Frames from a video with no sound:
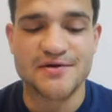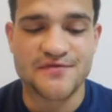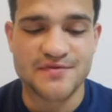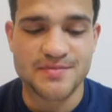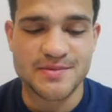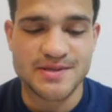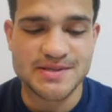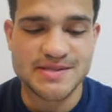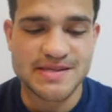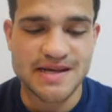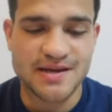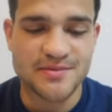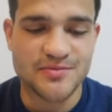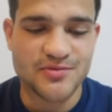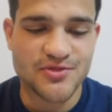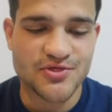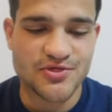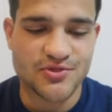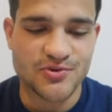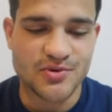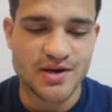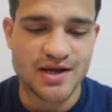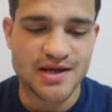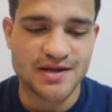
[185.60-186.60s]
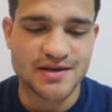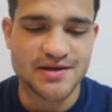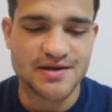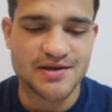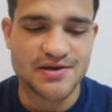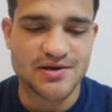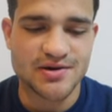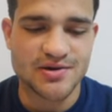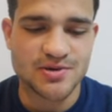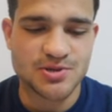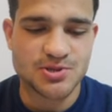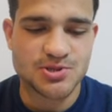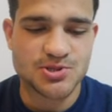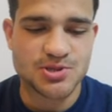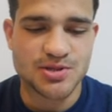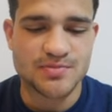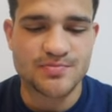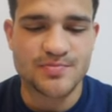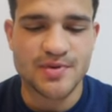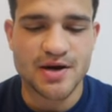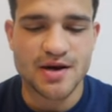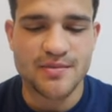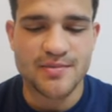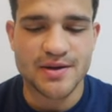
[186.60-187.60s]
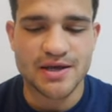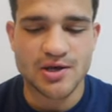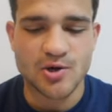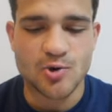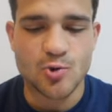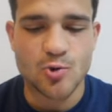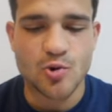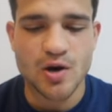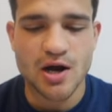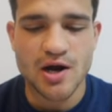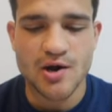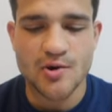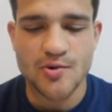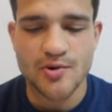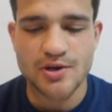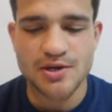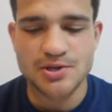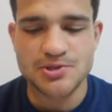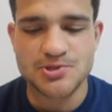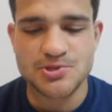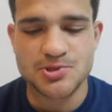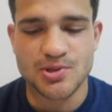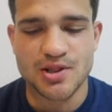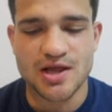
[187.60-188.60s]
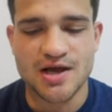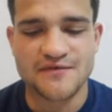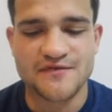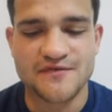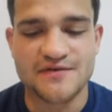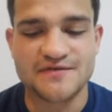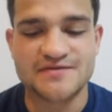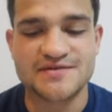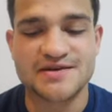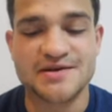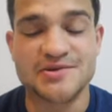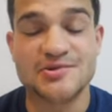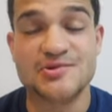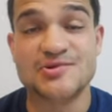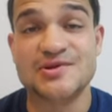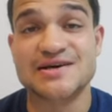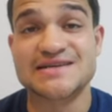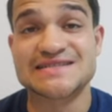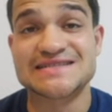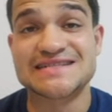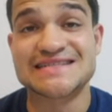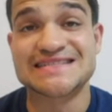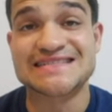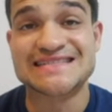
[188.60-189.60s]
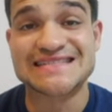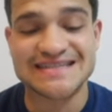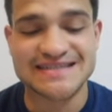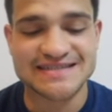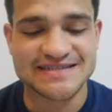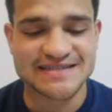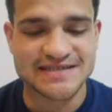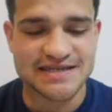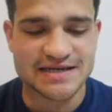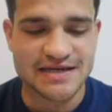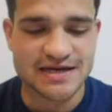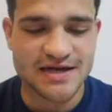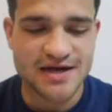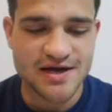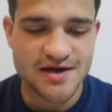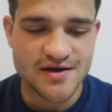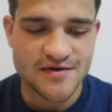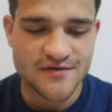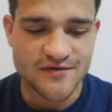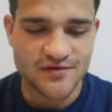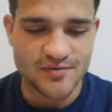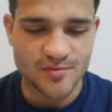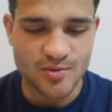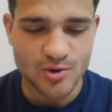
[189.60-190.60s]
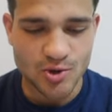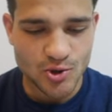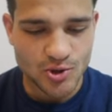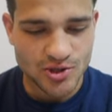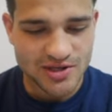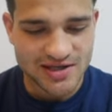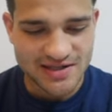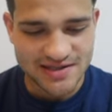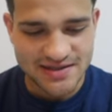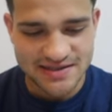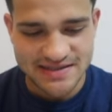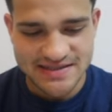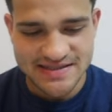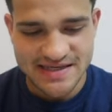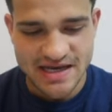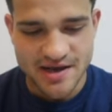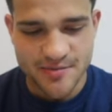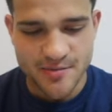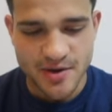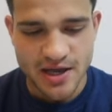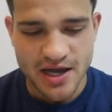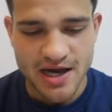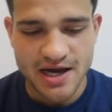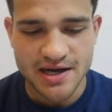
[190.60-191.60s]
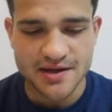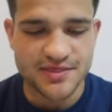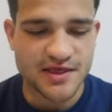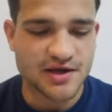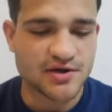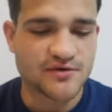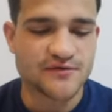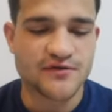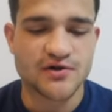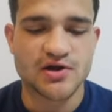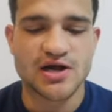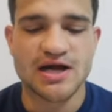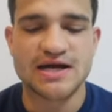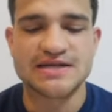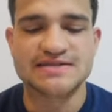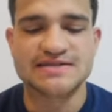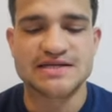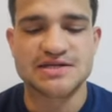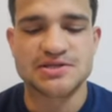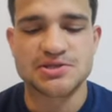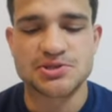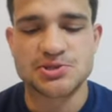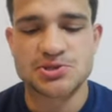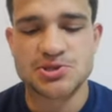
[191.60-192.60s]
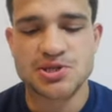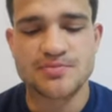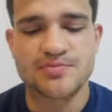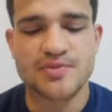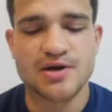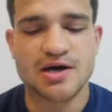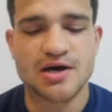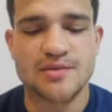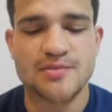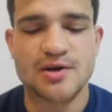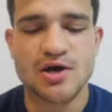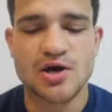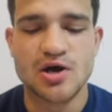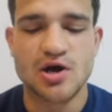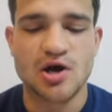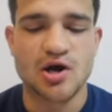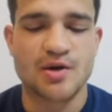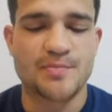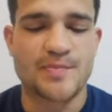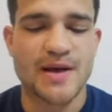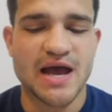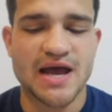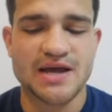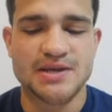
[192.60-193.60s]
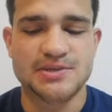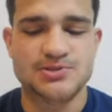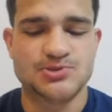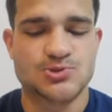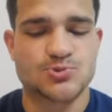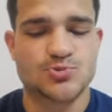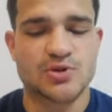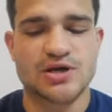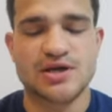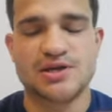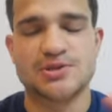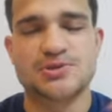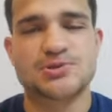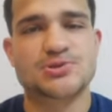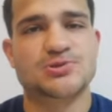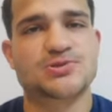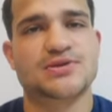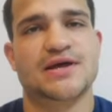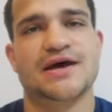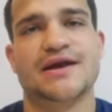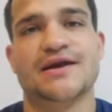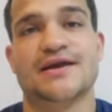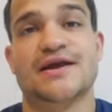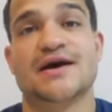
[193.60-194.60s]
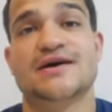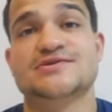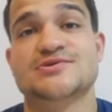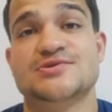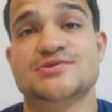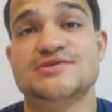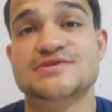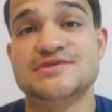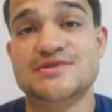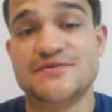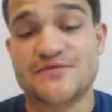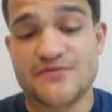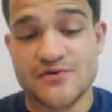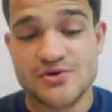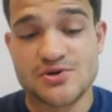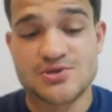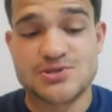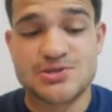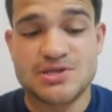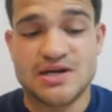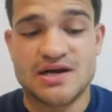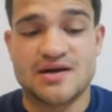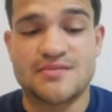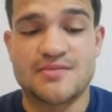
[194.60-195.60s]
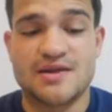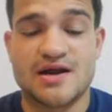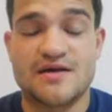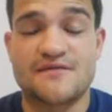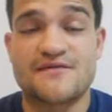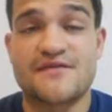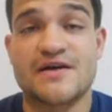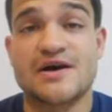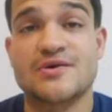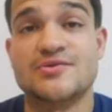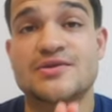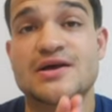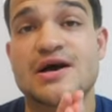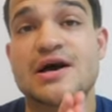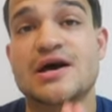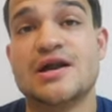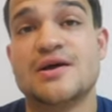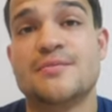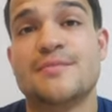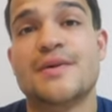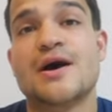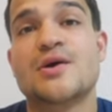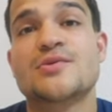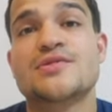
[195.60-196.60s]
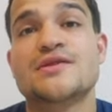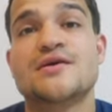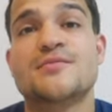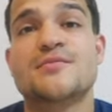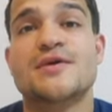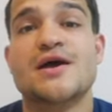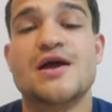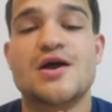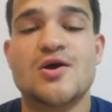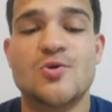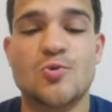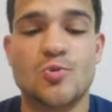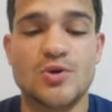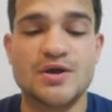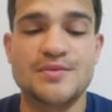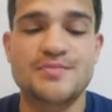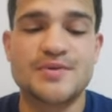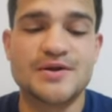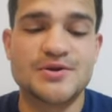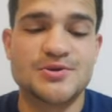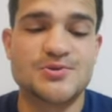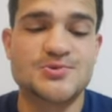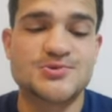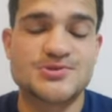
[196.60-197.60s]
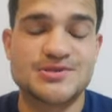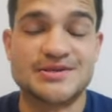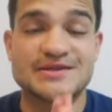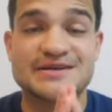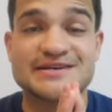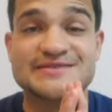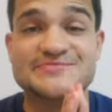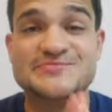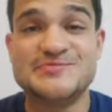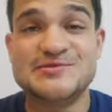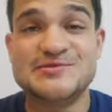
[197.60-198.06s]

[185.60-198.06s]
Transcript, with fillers: from the same thread here. ShipBob inquiry, July 15, 2016. From Luke, the same guy. Thank you for contacting me, ShipBob. Our packages range, da-da-da. So this is the first time that I found out about them. We've been using them